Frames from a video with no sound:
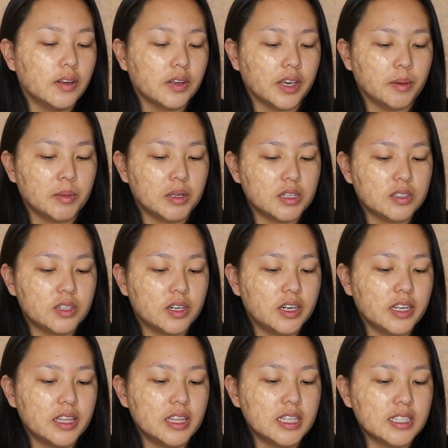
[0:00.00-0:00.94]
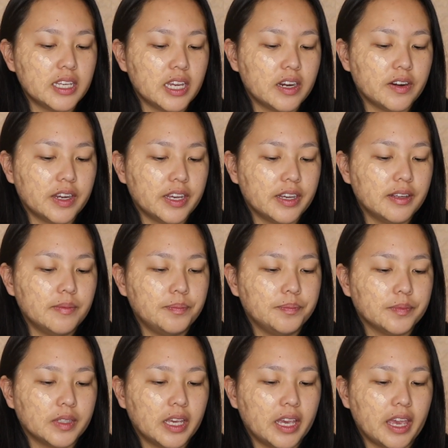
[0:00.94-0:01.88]
Okay, I'm gonna start in this area,
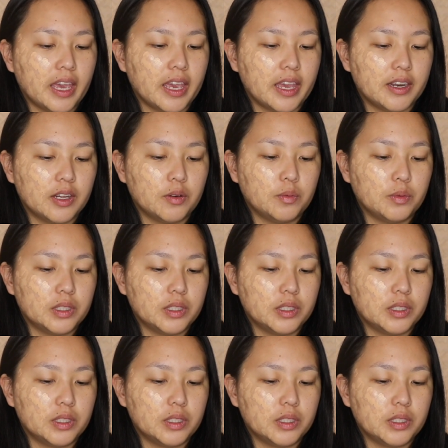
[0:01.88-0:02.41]
and